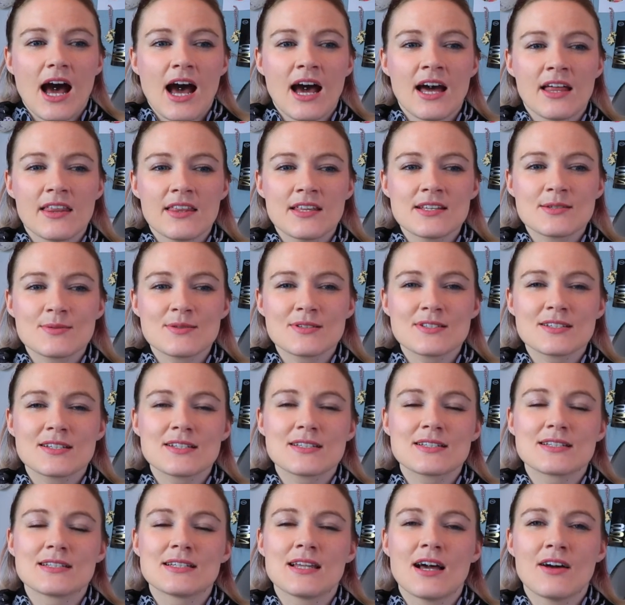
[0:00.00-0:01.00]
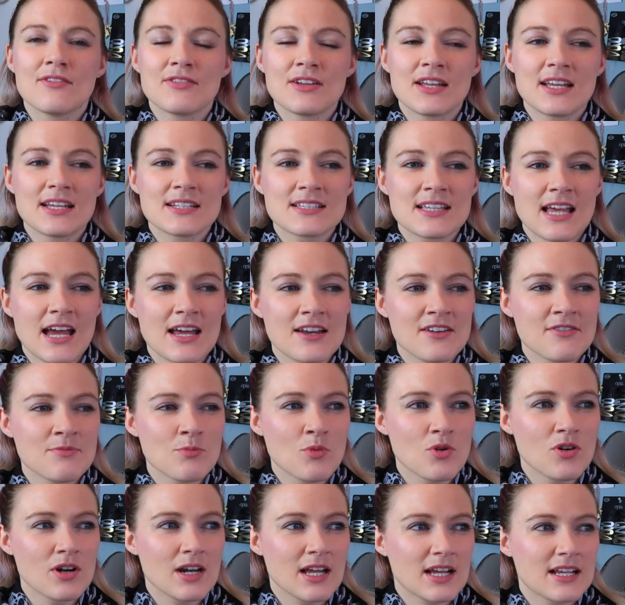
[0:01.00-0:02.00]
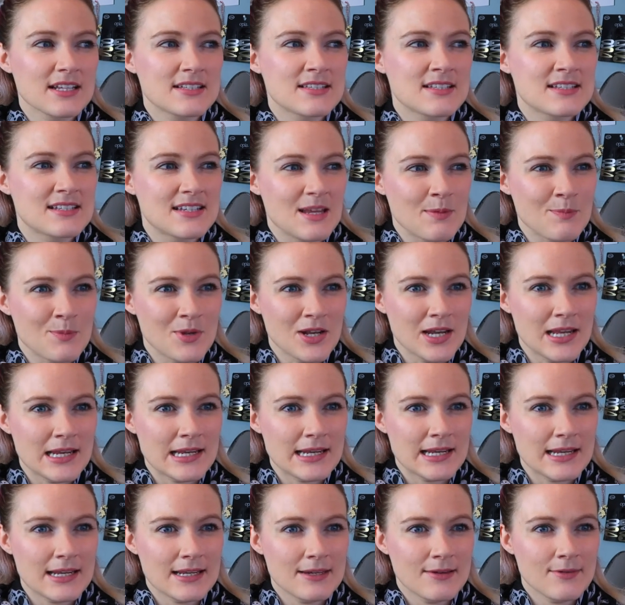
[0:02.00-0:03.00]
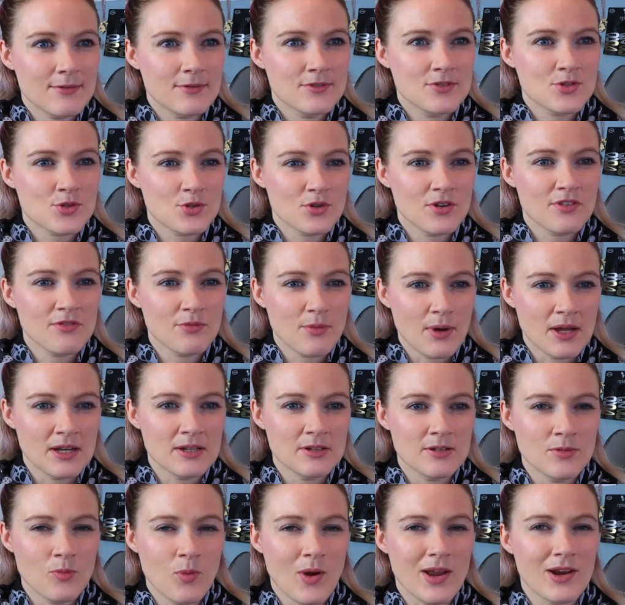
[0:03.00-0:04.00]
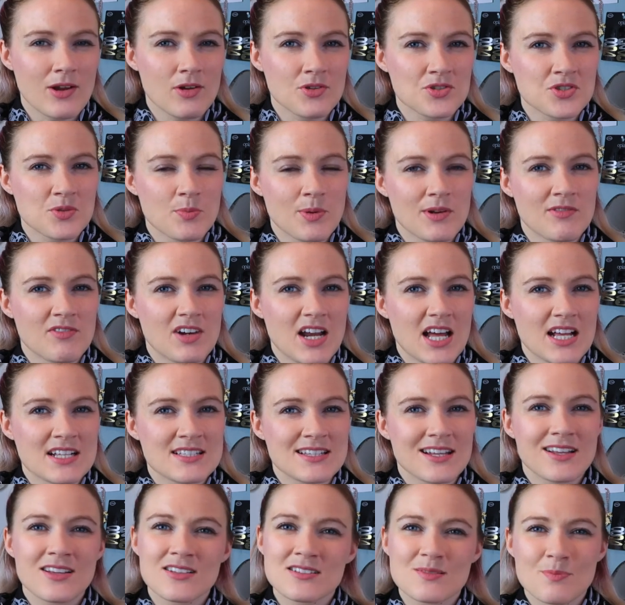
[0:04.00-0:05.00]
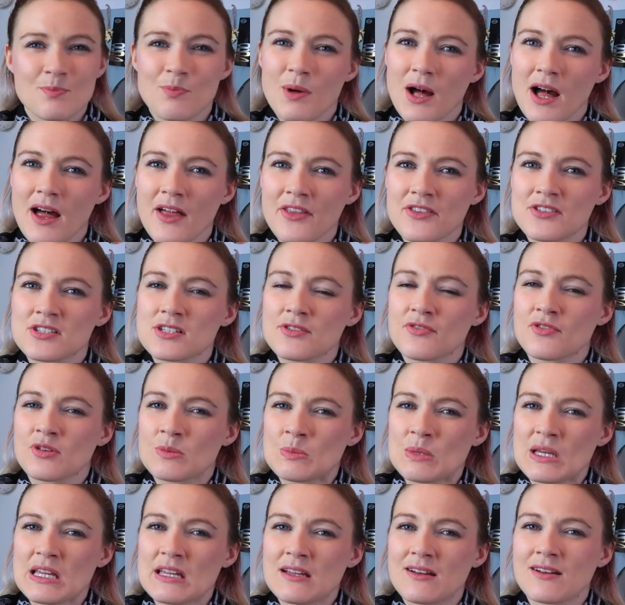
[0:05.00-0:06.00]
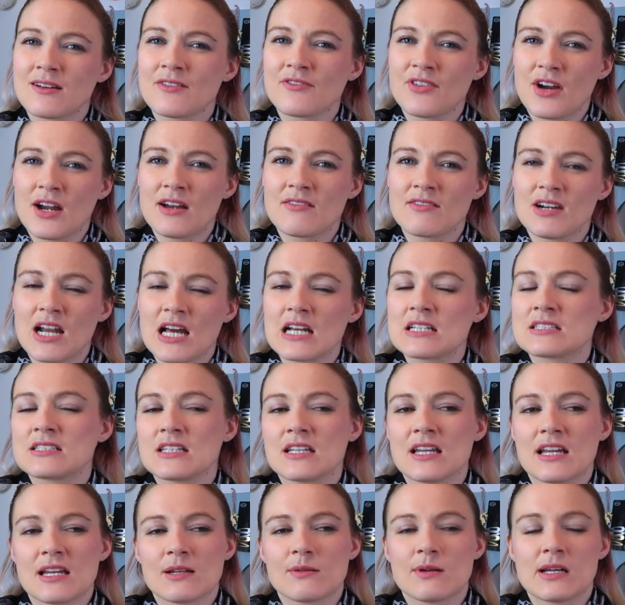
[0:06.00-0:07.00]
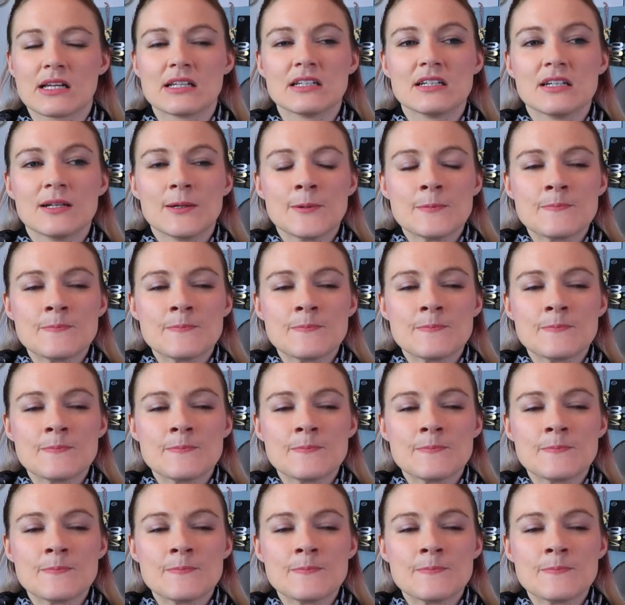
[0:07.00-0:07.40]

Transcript: And this one's just lovely. It's kind of more like a stimulating sort of one while also being relaxing, because baths for me are very relaxing anyway.